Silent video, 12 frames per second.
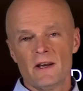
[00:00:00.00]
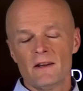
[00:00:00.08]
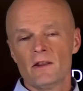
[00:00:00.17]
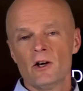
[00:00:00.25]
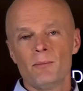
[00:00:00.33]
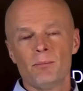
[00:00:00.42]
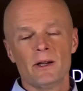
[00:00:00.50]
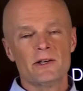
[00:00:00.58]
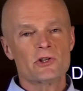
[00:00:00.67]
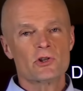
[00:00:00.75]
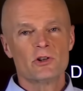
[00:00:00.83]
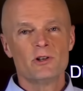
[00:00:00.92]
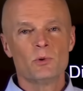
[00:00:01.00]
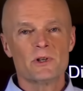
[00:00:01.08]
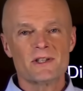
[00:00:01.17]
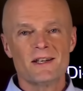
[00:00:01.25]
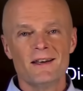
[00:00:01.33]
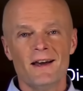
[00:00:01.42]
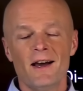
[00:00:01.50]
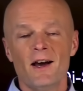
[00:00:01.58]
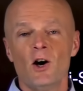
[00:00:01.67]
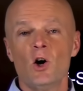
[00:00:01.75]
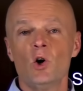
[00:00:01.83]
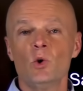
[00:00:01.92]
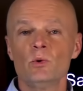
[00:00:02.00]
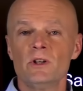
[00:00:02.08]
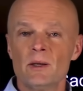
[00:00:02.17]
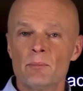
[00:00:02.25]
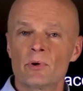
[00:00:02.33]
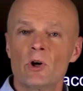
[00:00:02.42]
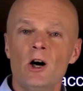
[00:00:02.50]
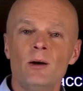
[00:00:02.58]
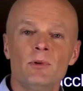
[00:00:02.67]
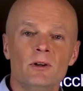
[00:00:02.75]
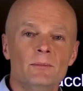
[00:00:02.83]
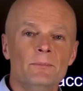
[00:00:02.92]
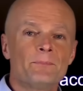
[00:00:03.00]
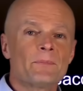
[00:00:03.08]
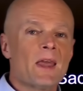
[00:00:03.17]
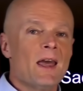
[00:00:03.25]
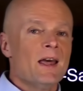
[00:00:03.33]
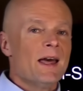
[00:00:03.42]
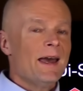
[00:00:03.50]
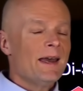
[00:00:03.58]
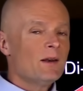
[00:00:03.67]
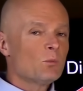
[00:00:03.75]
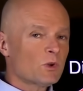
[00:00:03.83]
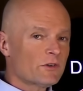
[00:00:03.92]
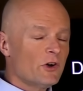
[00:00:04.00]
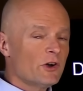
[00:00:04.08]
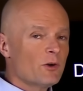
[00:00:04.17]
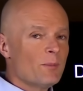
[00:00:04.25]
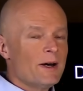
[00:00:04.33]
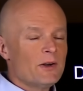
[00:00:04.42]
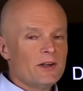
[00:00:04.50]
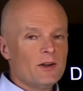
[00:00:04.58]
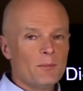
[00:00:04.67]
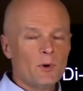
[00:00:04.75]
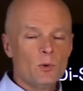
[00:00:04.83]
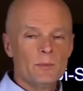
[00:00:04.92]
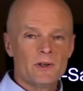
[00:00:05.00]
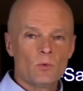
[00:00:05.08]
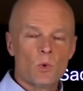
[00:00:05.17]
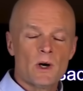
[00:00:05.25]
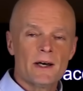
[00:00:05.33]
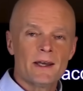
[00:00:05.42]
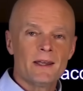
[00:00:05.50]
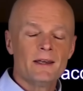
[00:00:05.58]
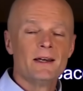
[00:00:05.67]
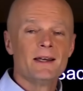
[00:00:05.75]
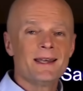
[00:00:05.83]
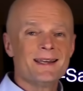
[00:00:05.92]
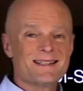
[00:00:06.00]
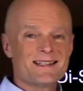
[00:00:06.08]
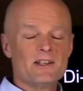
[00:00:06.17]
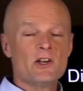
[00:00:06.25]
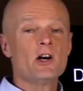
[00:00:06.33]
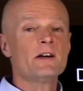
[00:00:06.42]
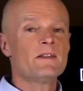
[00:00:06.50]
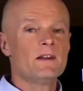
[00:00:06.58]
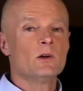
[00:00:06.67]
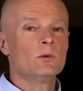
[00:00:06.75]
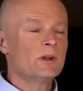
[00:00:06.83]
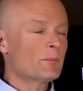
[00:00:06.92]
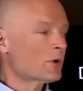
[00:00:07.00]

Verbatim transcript: They thought blood sugar was the only problem. And we'll talk about in a moment why it's not the only